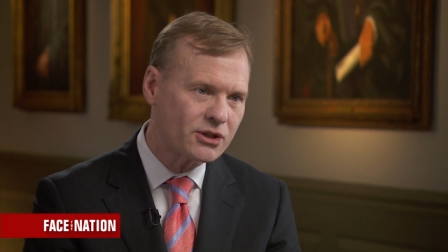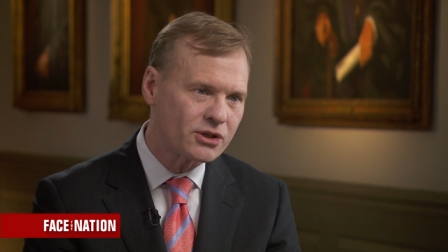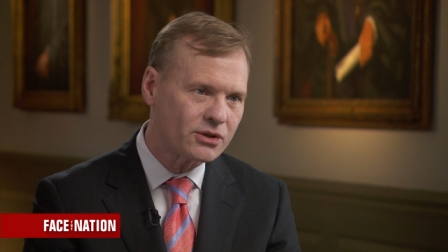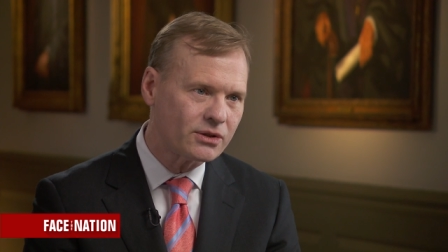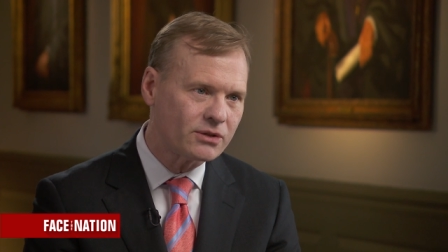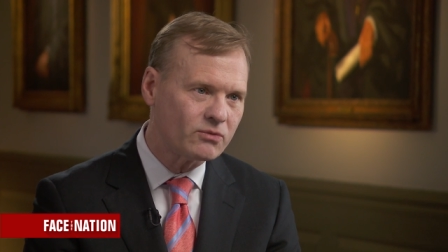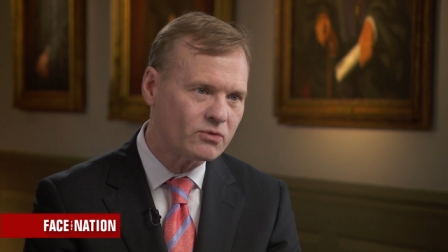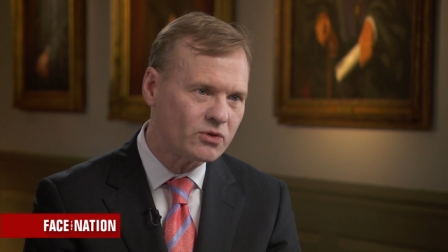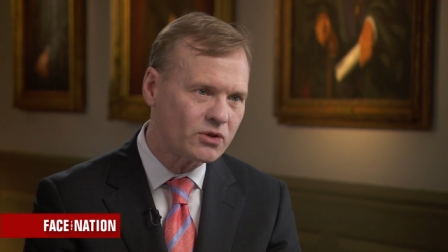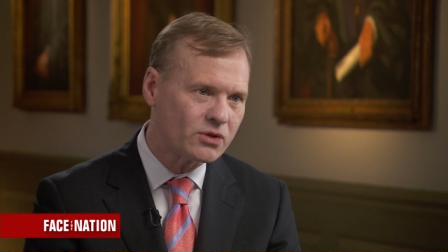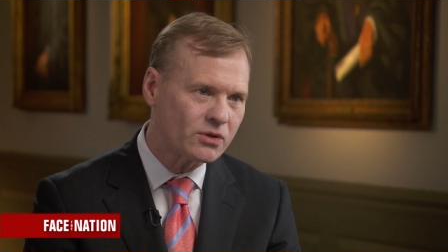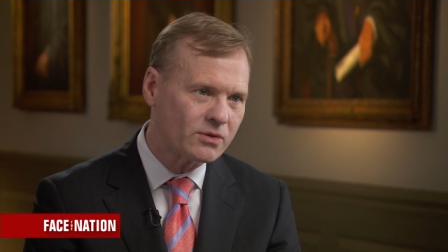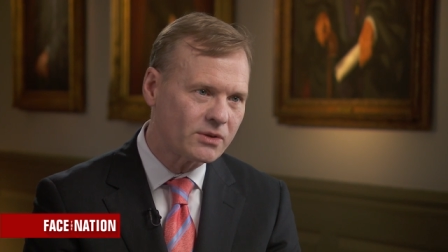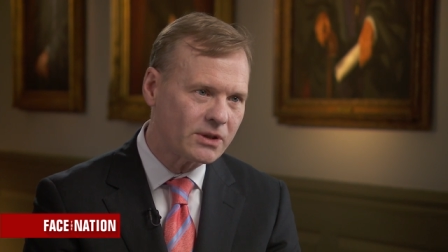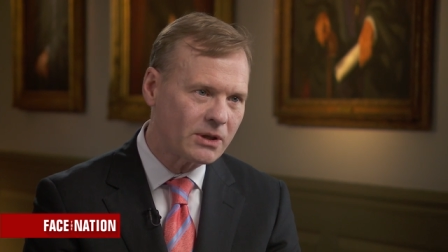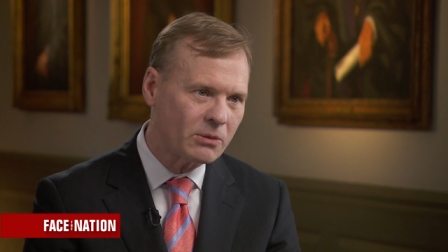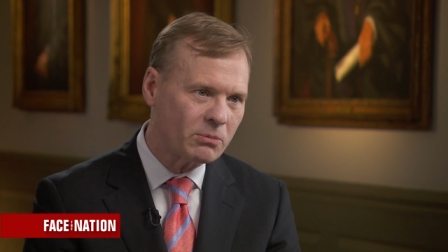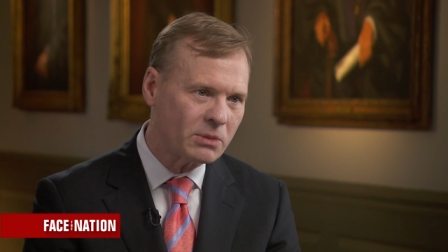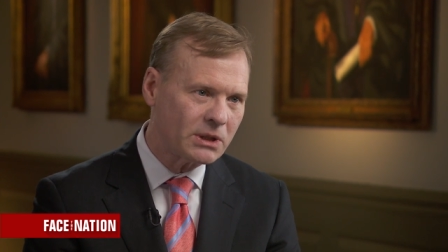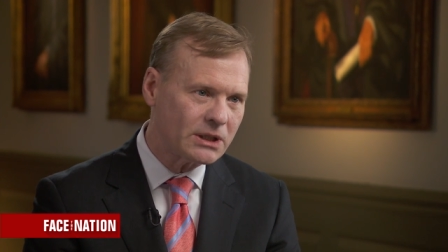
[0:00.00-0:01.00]
Should, should
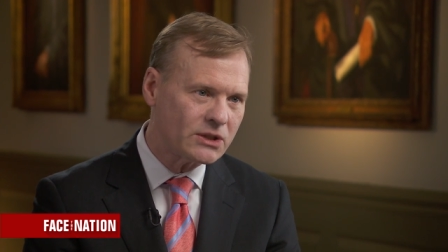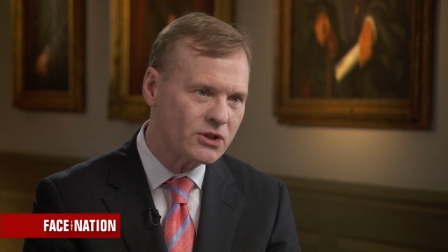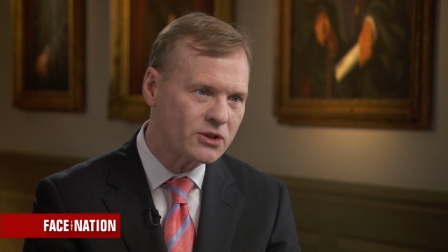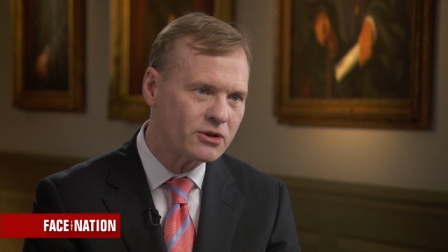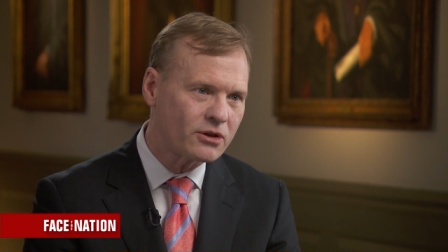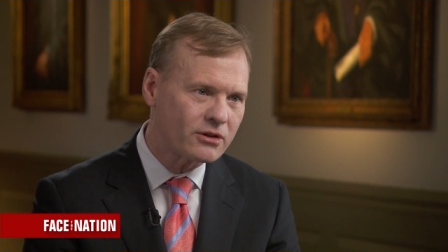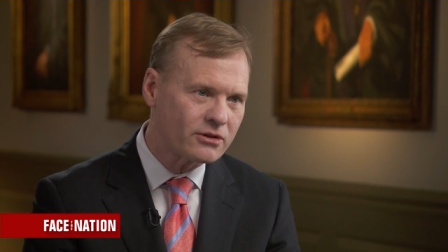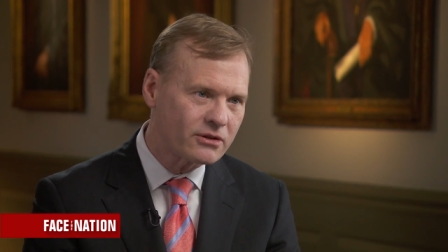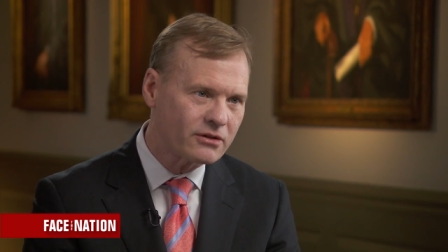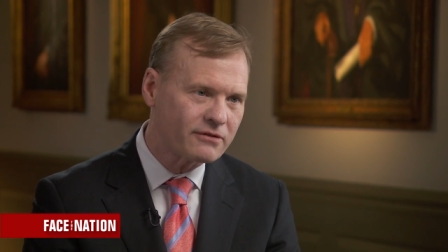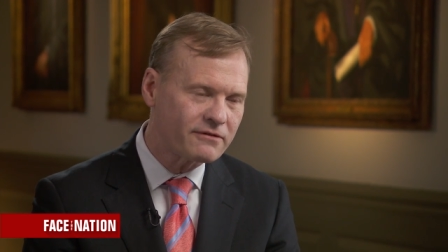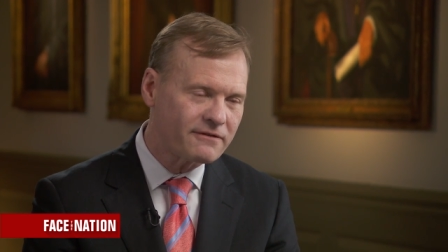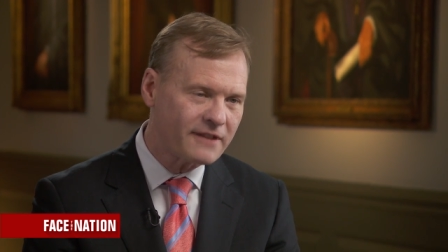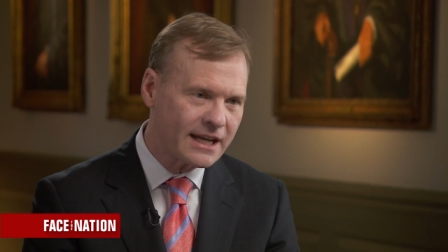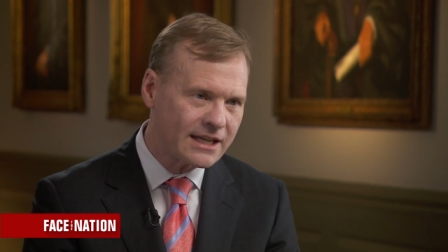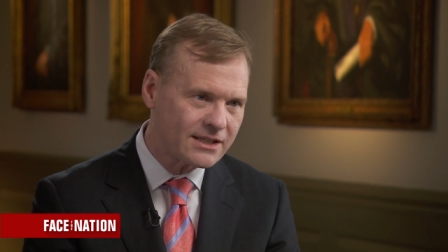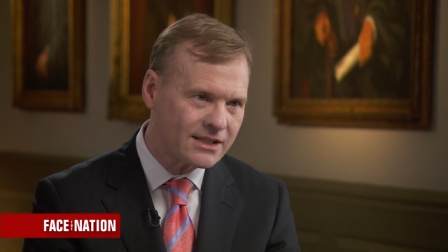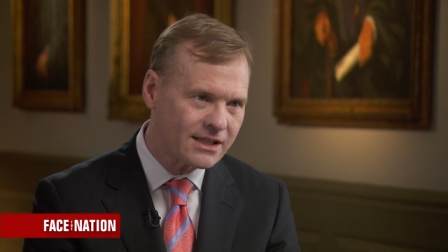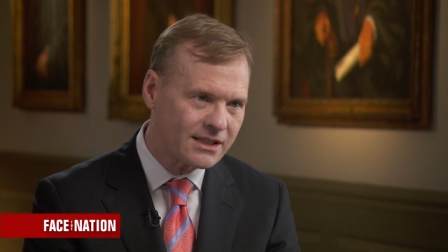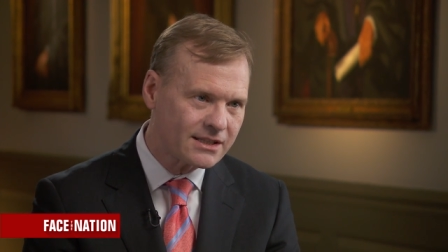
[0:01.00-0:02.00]
there be sterner
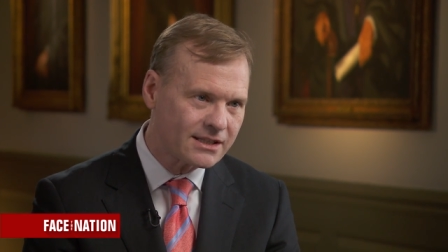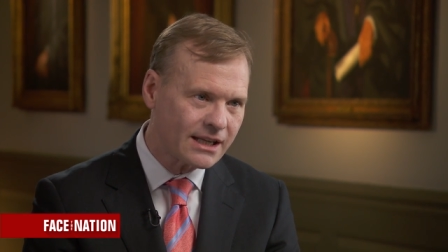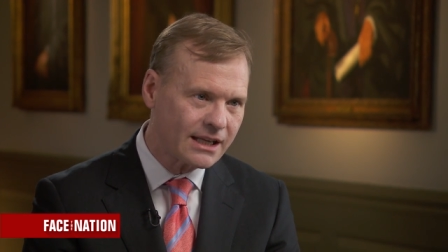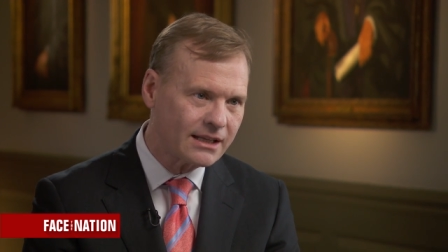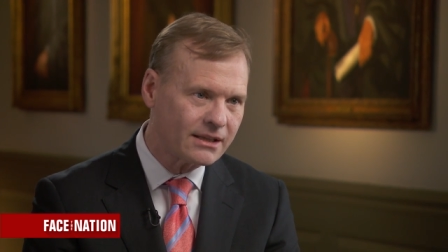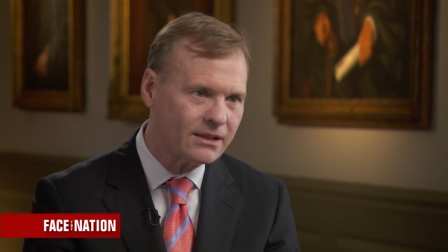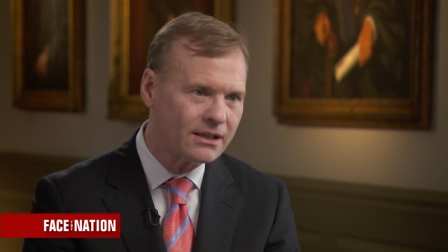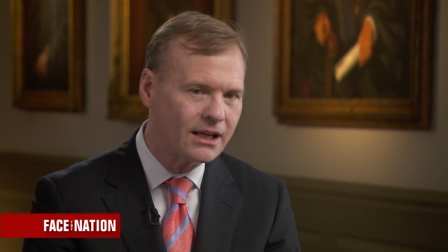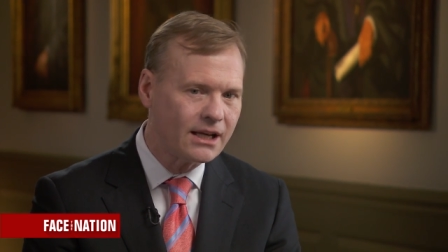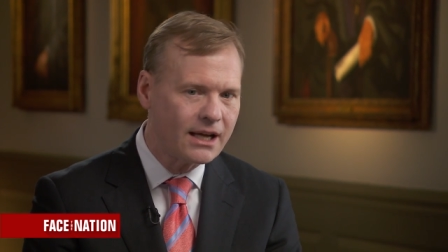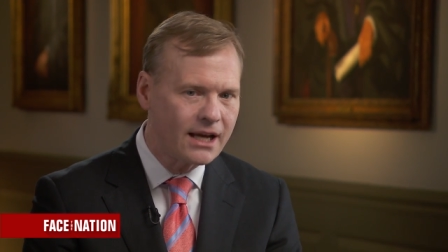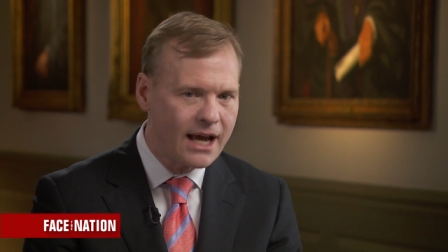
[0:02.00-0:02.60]
faces and,